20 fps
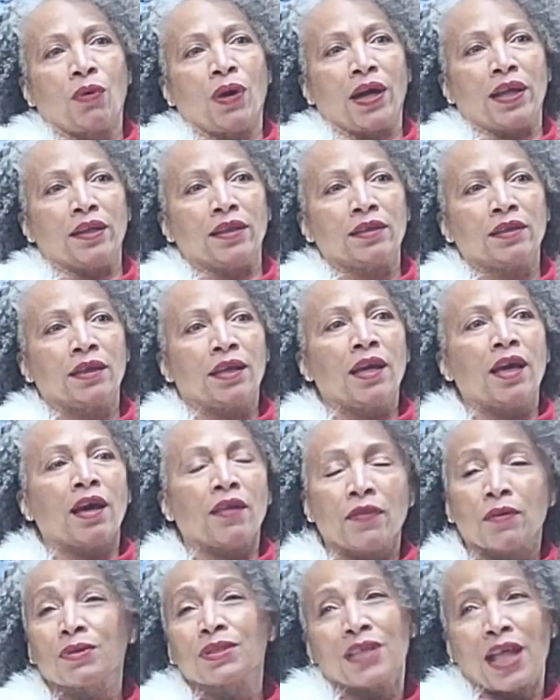one.
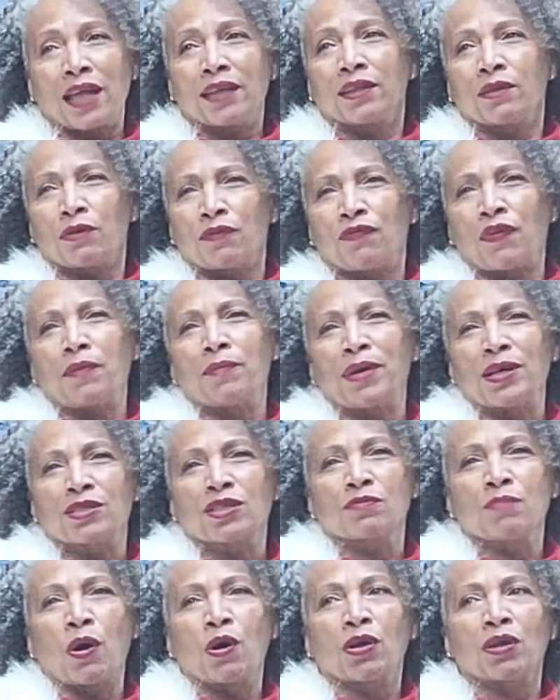There were females
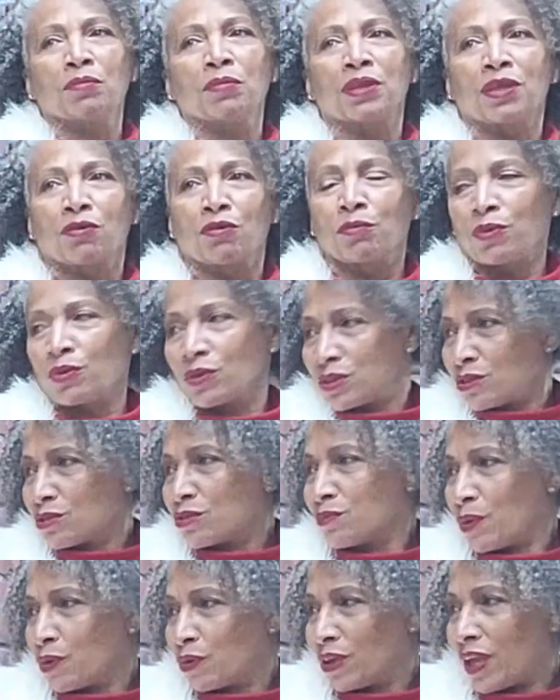smoking, but they were more so
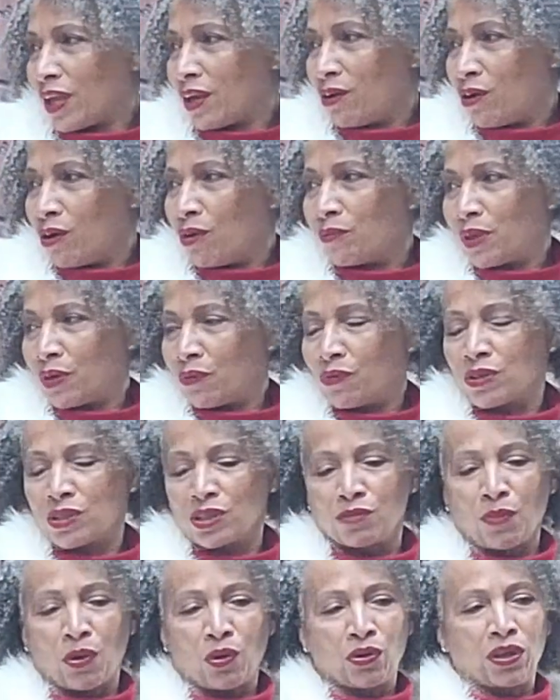smoking at home. They weren't
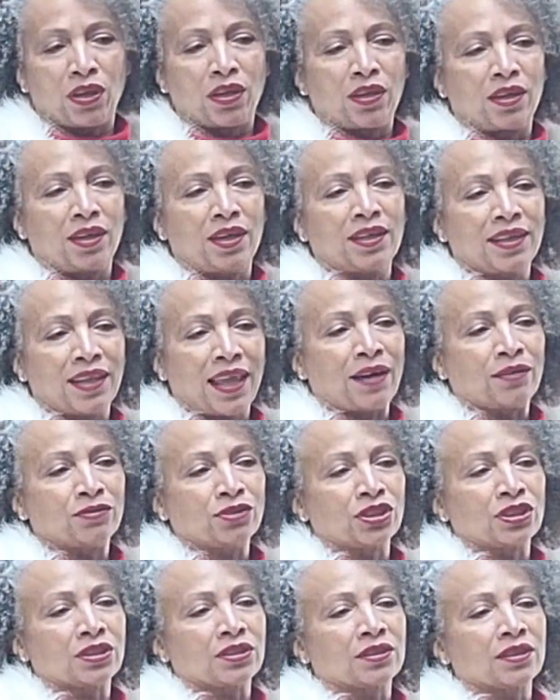smoking in
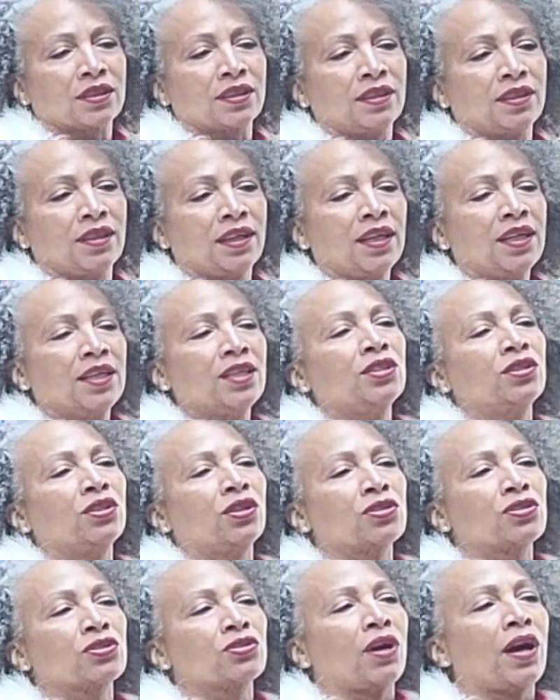lounges, and you
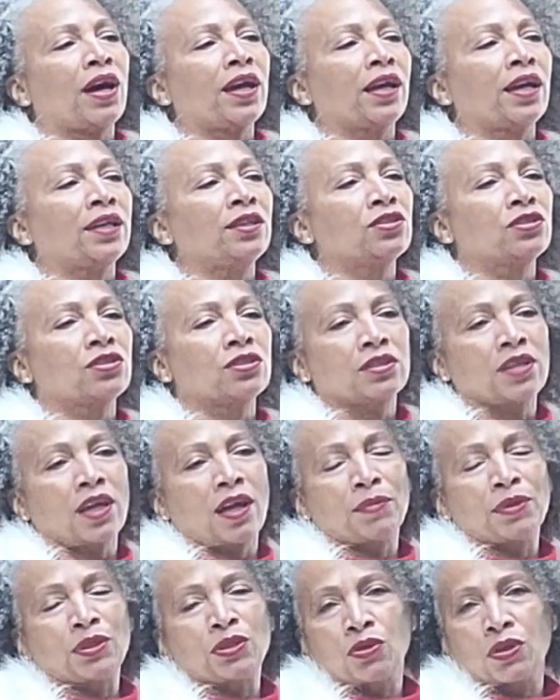know, so I used to say
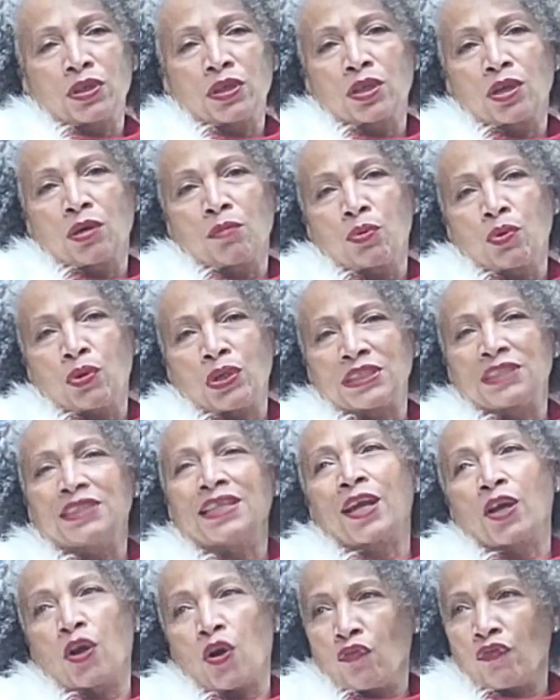I'm gonna do a good old boys
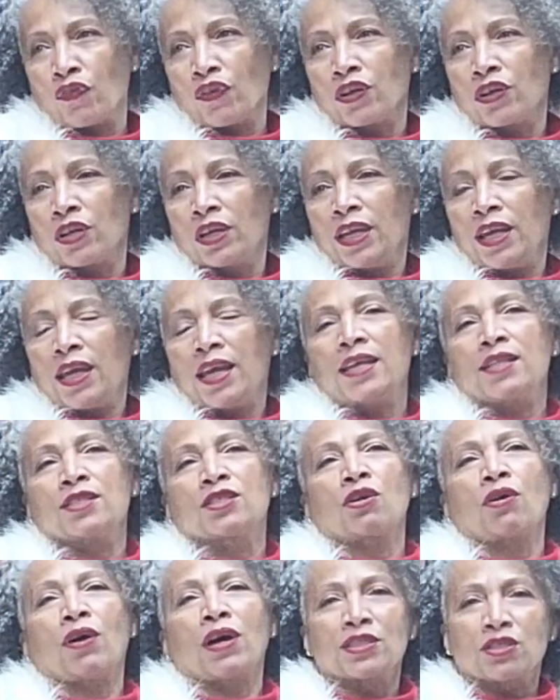takeover, and
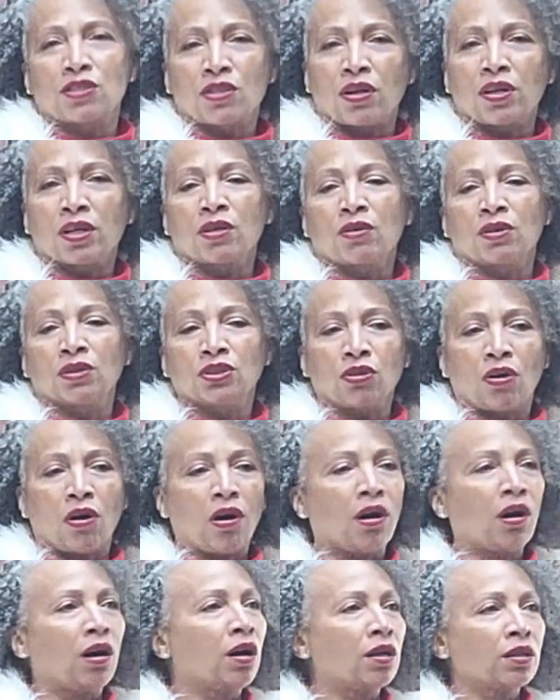so I started going to
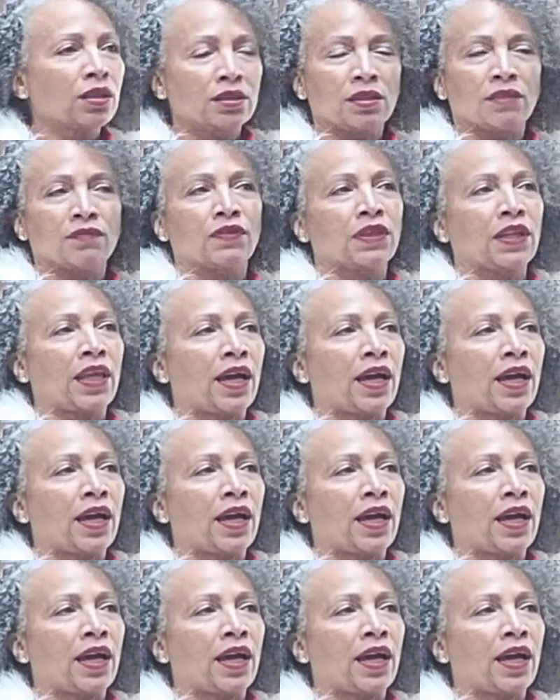all the different